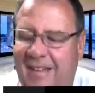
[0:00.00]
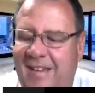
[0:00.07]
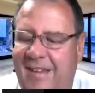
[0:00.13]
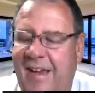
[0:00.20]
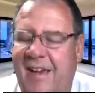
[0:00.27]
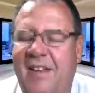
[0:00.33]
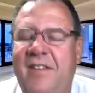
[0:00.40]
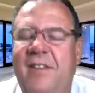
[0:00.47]

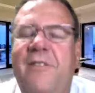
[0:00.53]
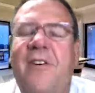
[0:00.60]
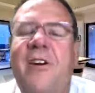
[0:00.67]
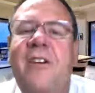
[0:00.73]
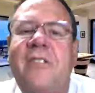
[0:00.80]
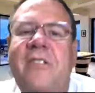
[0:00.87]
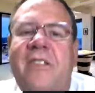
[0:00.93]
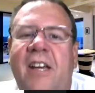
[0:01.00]
Yeah. The
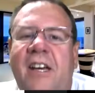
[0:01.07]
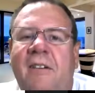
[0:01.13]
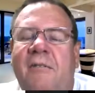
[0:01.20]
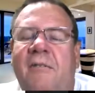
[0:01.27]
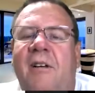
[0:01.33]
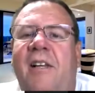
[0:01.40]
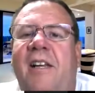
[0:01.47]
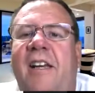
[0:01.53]
first thing
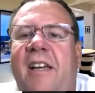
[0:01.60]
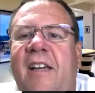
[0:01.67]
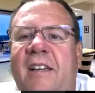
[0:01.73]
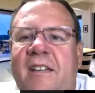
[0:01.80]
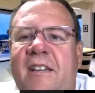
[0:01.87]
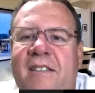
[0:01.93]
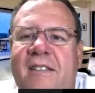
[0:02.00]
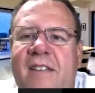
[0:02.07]
really
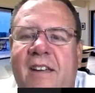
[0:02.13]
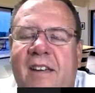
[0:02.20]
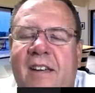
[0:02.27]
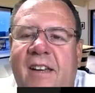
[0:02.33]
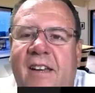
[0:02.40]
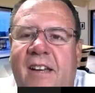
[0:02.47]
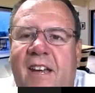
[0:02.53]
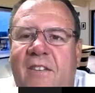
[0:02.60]
is,
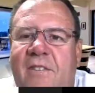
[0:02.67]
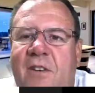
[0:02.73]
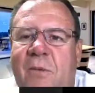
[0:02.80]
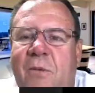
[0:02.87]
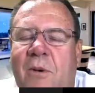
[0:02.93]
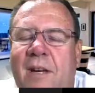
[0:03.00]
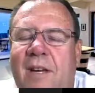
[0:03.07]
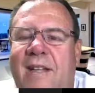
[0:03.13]
if
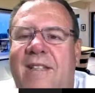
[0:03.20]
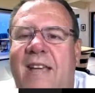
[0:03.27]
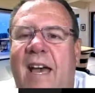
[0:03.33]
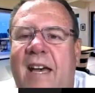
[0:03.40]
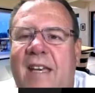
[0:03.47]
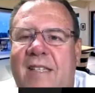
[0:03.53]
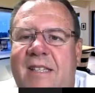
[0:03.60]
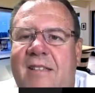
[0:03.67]
you want to
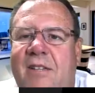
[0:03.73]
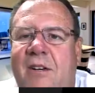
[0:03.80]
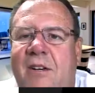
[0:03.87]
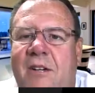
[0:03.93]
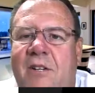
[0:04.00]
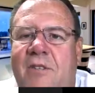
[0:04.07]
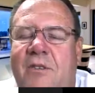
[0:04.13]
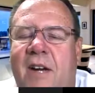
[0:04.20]
test
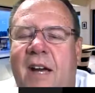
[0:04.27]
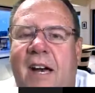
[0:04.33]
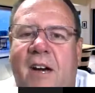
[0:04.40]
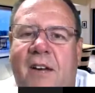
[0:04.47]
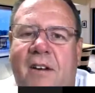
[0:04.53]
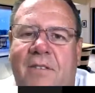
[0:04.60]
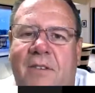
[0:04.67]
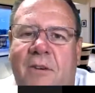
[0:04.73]
Kartra
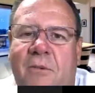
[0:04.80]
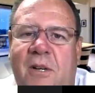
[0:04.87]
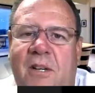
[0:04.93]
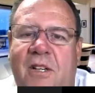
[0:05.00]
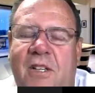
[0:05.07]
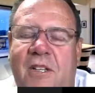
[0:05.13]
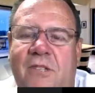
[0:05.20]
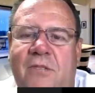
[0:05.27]
out, if you want
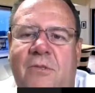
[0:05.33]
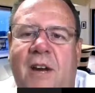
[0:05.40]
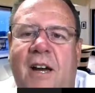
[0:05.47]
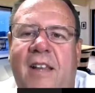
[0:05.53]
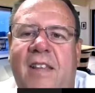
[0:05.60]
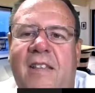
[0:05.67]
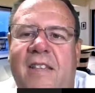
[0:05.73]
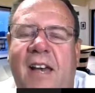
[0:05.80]
to just
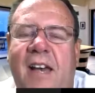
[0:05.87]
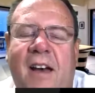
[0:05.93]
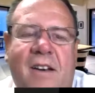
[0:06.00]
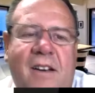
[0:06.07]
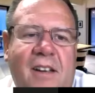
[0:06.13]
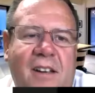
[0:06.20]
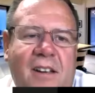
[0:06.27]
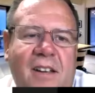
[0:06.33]
try this
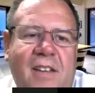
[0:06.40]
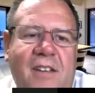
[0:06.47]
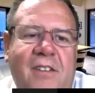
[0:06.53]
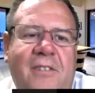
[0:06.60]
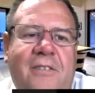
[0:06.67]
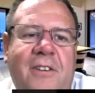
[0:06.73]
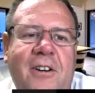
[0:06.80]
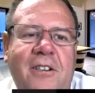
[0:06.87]
out,
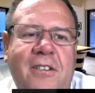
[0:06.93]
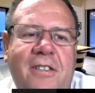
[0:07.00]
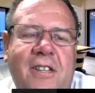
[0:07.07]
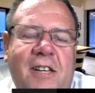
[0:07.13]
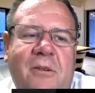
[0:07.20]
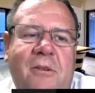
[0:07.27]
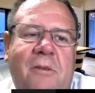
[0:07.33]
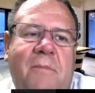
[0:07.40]
the first
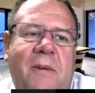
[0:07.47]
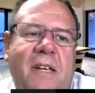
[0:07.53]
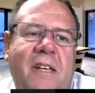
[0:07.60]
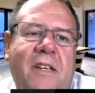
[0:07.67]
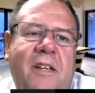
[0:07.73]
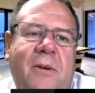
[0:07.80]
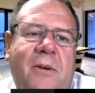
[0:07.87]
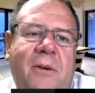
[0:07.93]
thing would be
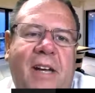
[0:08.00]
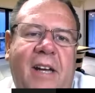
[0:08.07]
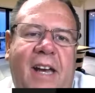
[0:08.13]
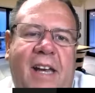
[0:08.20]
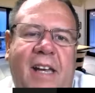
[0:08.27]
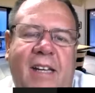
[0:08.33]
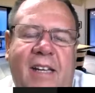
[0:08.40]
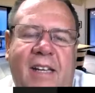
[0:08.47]
to
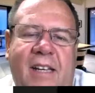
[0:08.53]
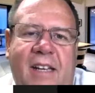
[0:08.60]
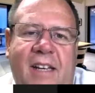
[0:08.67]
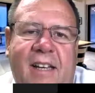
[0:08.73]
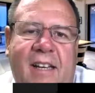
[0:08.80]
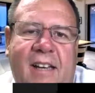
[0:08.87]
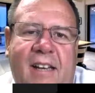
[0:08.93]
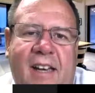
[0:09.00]
create
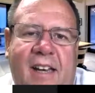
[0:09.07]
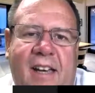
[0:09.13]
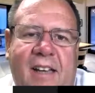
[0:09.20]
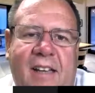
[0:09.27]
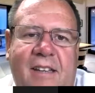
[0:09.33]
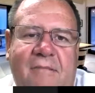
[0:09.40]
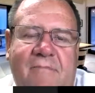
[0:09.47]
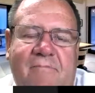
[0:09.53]

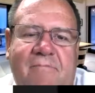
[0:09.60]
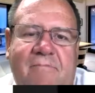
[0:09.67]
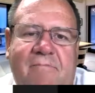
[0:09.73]
an